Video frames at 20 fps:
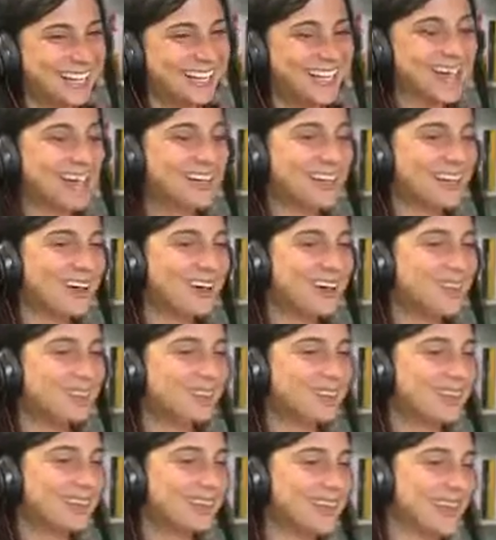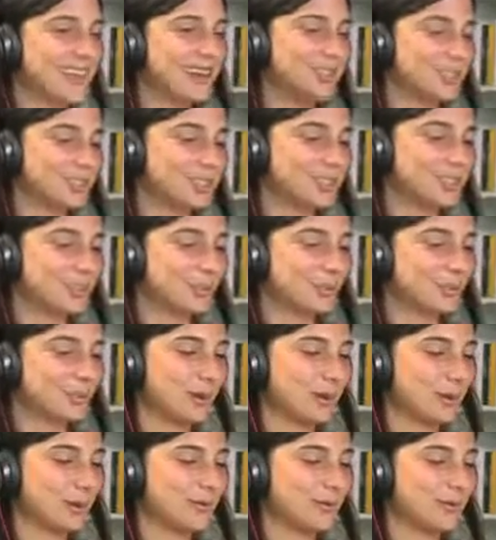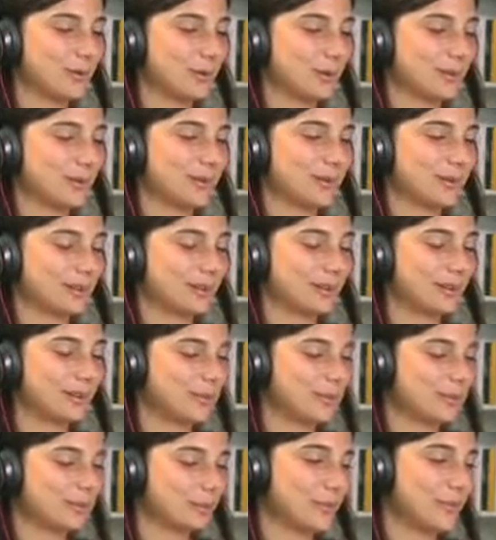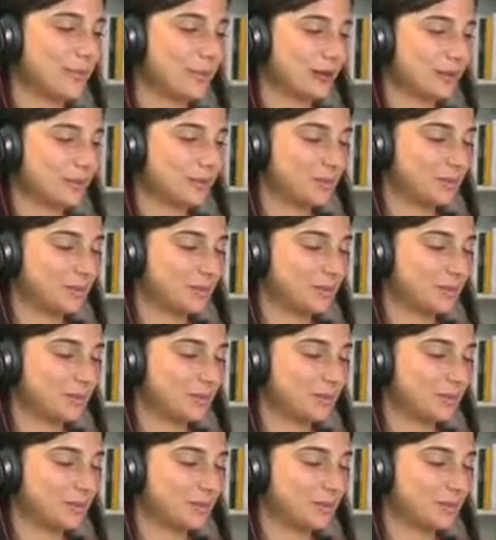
I love the energy around working out. It clears my mind. It